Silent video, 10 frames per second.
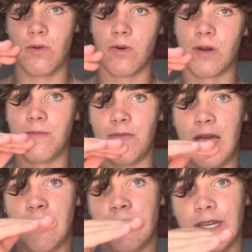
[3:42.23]
or
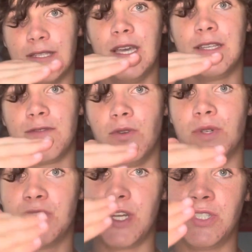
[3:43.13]
how long it takes for you
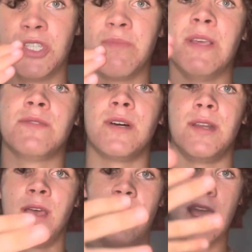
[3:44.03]
to change this
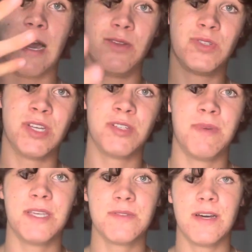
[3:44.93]
baseline. How do you change a
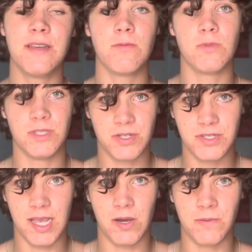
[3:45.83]
baseline? Well,
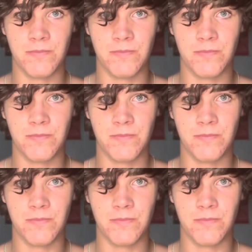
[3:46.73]
here's how.